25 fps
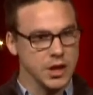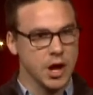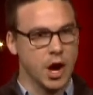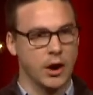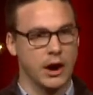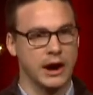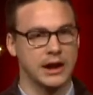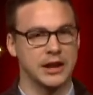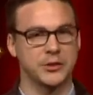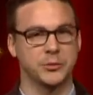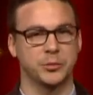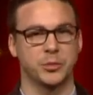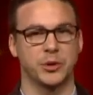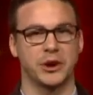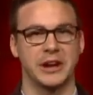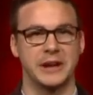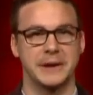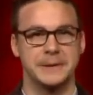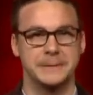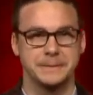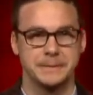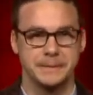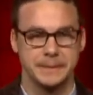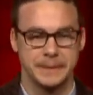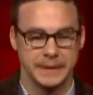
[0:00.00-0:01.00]
All right, let's pray.
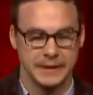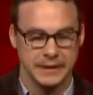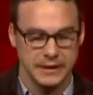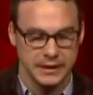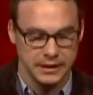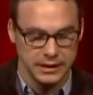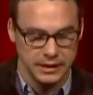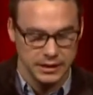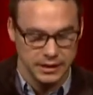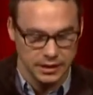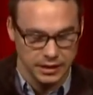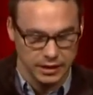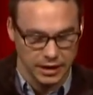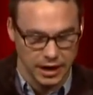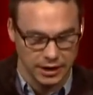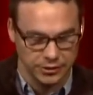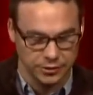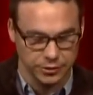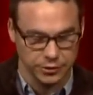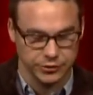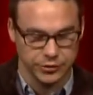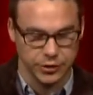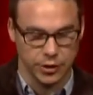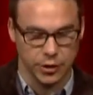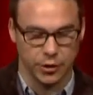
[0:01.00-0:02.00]
God,
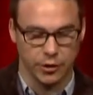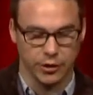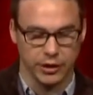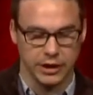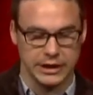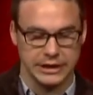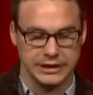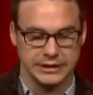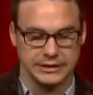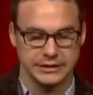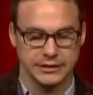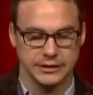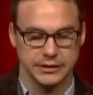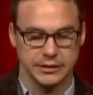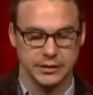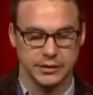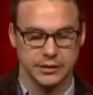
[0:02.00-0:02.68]
you're so great.